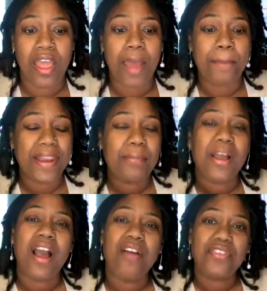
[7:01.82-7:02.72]
But I'm
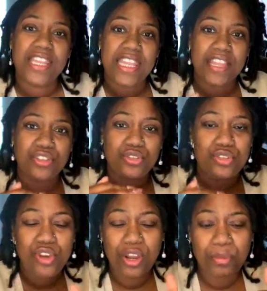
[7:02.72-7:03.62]
confident that as you
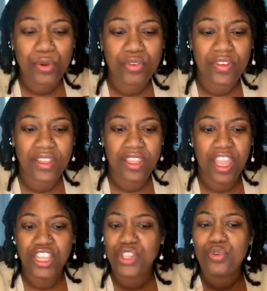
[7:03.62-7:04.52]
start moving
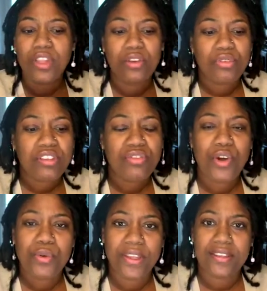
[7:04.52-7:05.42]
and you get
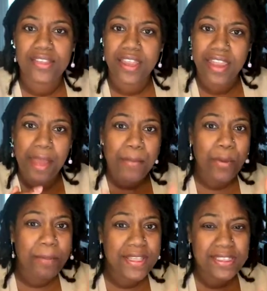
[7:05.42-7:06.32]
refocused and that
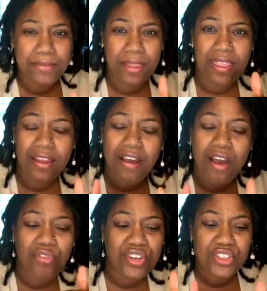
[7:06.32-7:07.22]
momentum and that
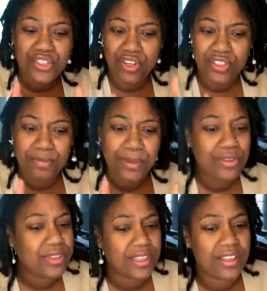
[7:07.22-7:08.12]
confidence starts
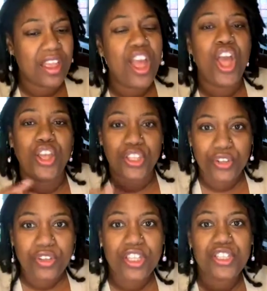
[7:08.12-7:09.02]
building,
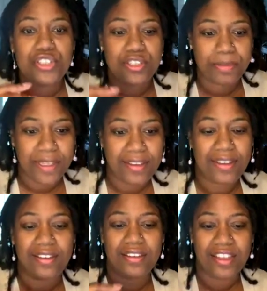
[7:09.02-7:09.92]
you get your speed
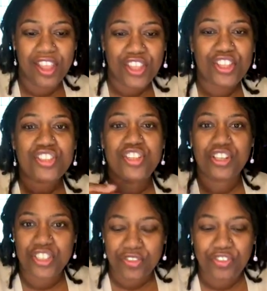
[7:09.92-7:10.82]
in. You'll
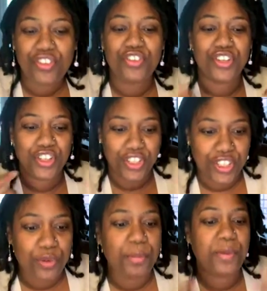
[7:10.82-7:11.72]
start to feel good.
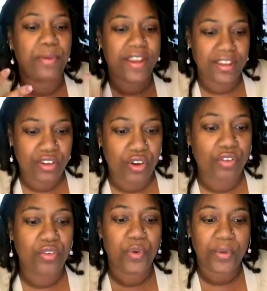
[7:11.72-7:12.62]
You'll be ready to go
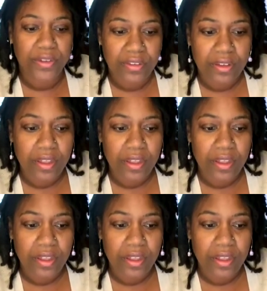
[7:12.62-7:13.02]
forward.